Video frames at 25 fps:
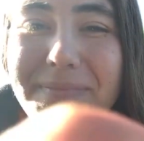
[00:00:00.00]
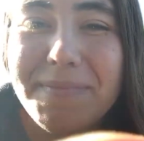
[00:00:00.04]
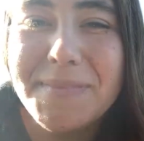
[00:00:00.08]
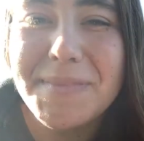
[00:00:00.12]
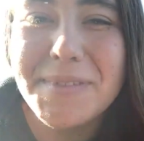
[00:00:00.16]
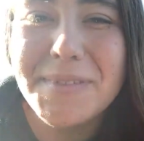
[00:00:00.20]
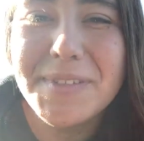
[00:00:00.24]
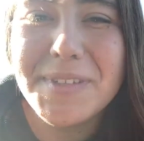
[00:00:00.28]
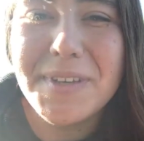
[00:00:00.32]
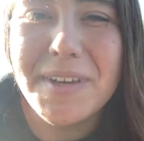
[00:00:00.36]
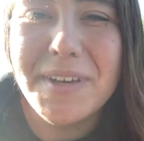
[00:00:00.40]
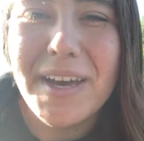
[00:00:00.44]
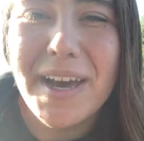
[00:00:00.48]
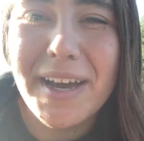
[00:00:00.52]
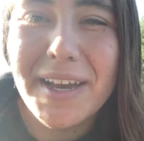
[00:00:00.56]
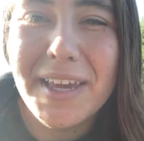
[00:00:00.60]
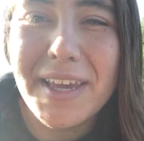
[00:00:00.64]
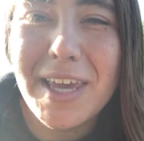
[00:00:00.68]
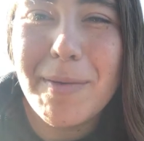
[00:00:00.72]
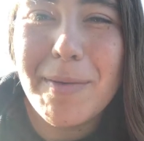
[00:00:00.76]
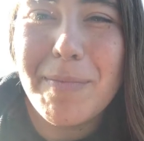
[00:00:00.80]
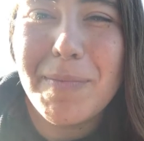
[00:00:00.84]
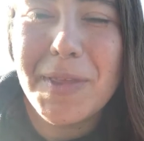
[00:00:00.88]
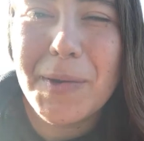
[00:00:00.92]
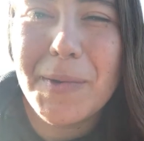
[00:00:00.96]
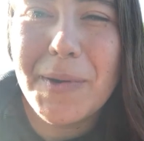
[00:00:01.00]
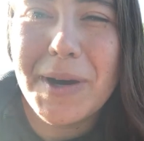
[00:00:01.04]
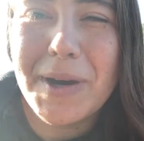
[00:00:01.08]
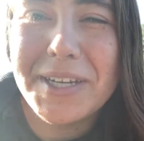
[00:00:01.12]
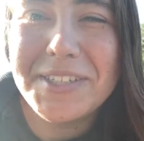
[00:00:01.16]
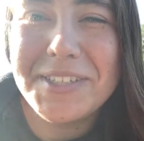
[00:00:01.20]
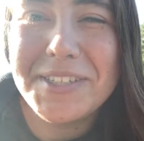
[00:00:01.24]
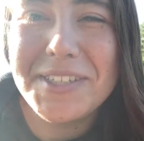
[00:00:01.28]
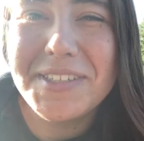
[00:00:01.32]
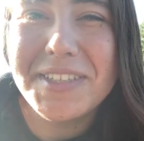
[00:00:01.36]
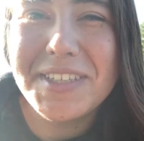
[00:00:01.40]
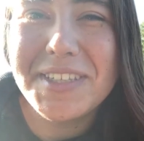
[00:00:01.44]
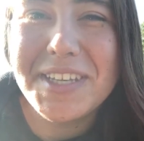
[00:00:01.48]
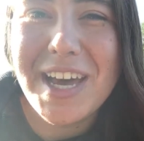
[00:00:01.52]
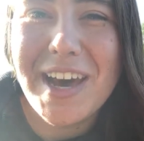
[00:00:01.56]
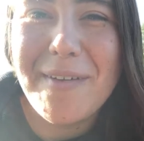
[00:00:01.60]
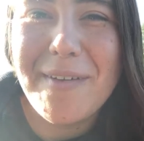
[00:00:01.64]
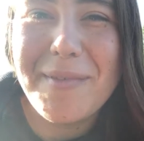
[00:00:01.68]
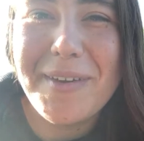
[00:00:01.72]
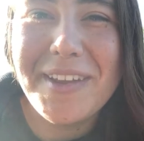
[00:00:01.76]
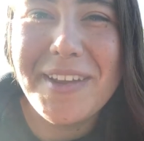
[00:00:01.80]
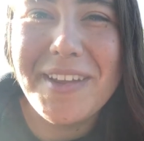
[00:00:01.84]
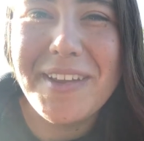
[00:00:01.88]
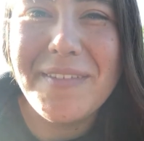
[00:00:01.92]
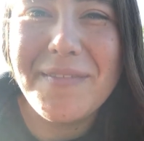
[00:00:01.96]
So yeah, keep the questions
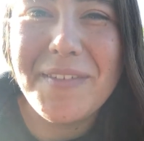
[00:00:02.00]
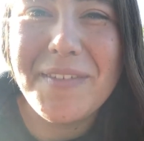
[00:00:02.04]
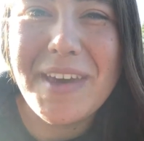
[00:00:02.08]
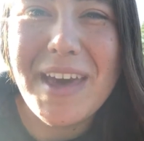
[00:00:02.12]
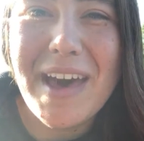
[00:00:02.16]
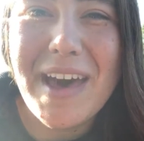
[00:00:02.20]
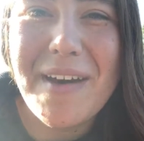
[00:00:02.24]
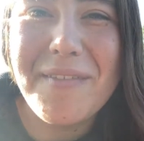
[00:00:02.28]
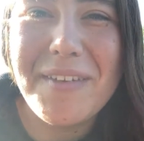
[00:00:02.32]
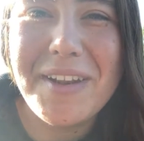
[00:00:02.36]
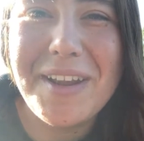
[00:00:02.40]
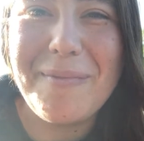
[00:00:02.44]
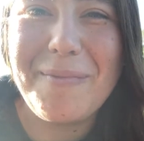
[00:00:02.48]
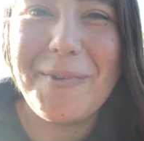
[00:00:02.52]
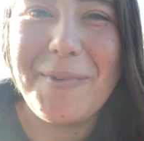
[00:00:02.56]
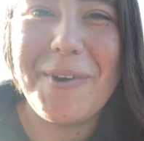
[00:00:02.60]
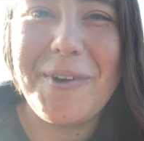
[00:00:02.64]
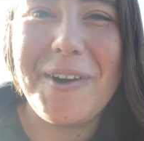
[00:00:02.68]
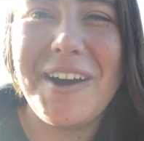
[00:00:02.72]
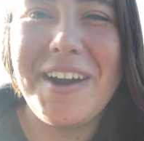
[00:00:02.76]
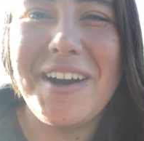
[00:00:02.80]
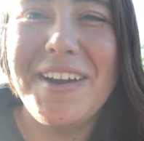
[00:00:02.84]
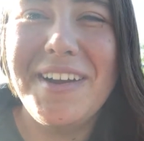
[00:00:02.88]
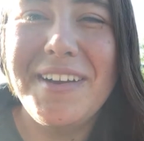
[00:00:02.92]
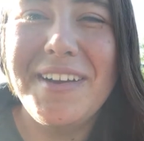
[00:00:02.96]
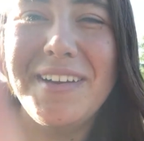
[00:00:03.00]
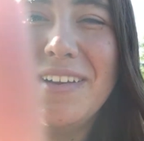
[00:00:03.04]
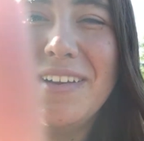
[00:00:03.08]
coming if you have any more.